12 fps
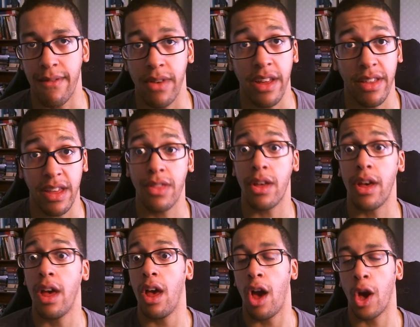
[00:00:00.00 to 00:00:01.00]
It's either
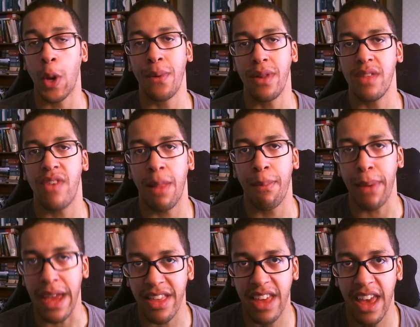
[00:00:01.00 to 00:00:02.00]
a couple of
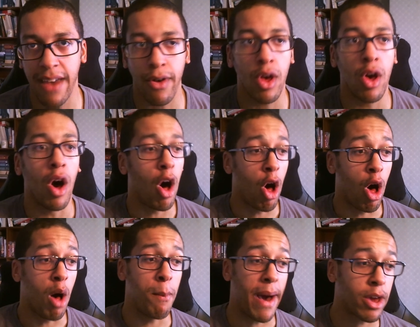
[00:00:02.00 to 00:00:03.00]
LPs give, or
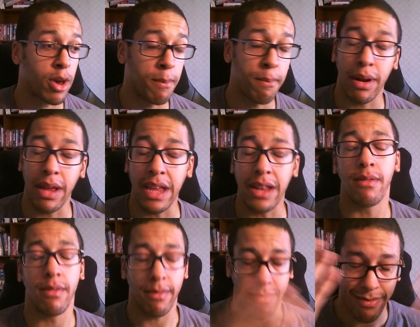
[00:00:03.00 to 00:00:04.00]
my complete
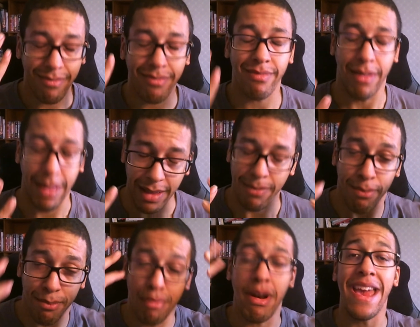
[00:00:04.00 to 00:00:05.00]

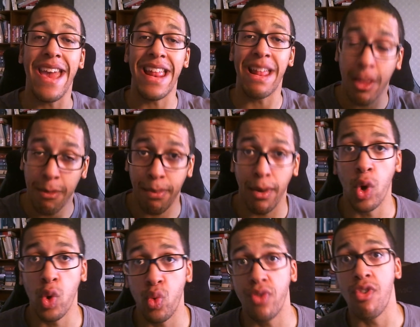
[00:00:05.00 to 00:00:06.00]
brain
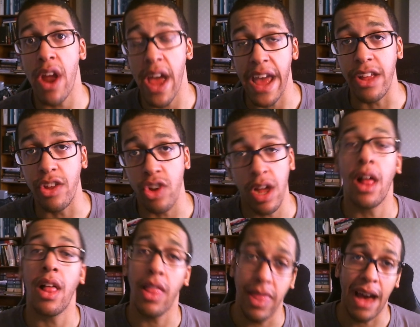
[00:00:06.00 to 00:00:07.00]
explodes with rage.
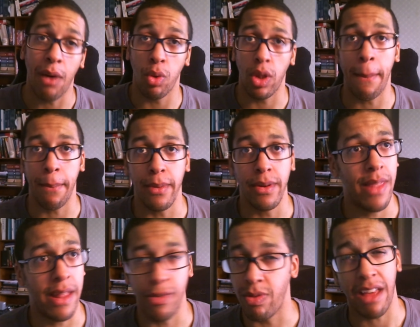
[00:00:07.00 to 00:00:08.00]
That will happen, and
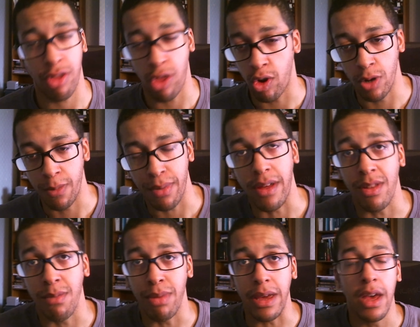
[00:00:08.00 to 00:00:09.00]
then that's not a good place to
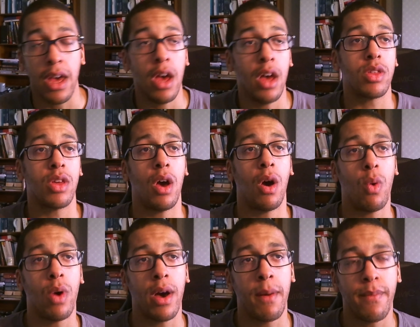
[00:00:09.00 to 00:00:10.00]
be.
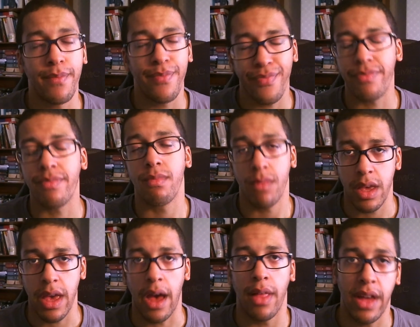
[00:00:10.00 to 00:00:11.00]
So
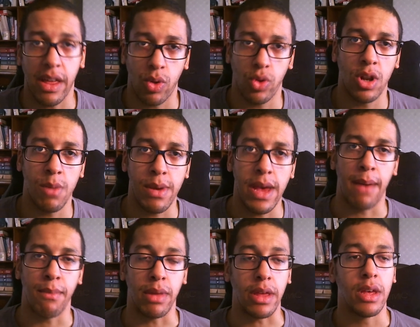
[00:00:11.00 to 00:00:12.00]
yeah, that's what's going to be
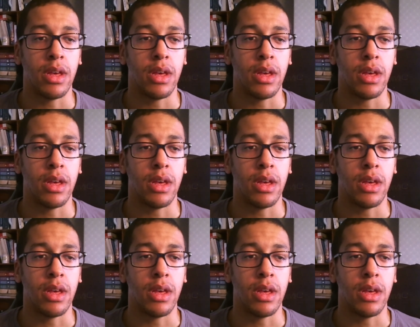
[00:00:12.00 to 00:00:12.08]
happening.